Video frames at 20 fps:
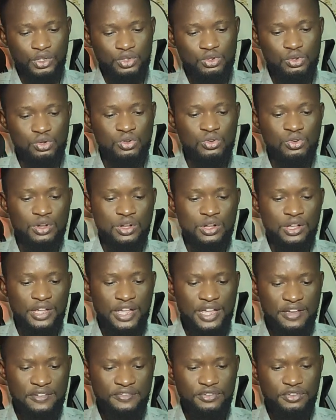So
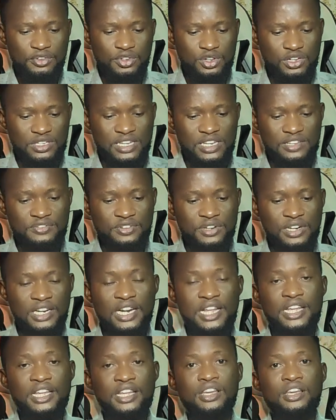if you successfully
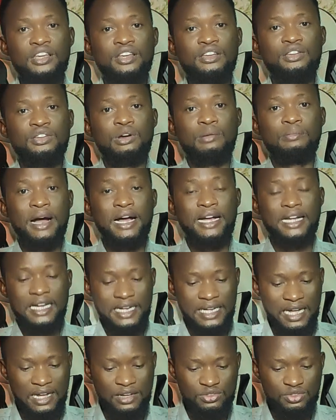link your bank
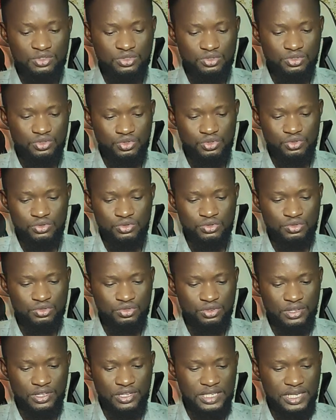account to
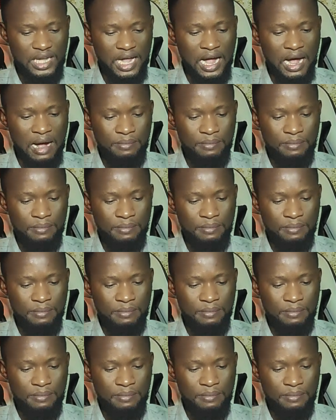this